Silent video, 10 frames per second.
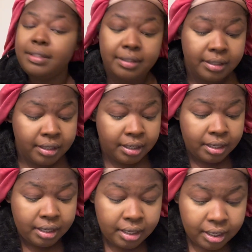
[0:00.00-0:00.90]

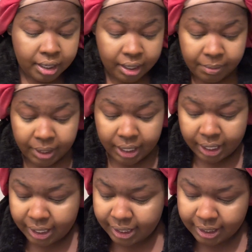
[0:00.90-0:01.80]

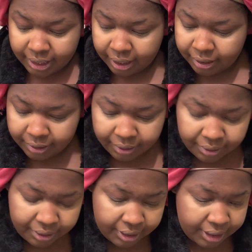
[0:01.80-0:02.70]
Because y'all,
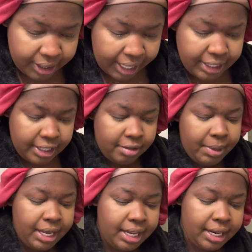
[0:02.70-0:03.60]
they
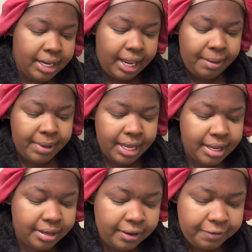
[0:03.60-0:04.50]

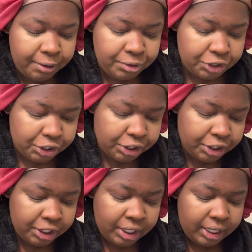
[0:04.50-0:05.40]
be the
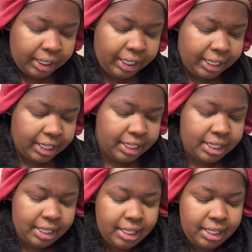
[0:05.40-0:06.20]
future us.